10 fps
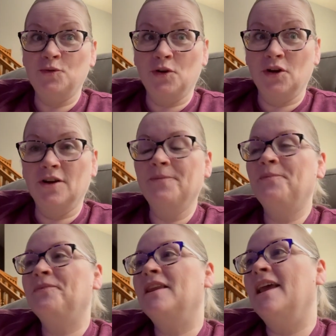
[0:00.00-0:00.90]
her,
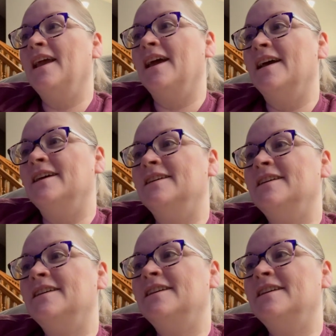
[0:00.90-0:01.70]
and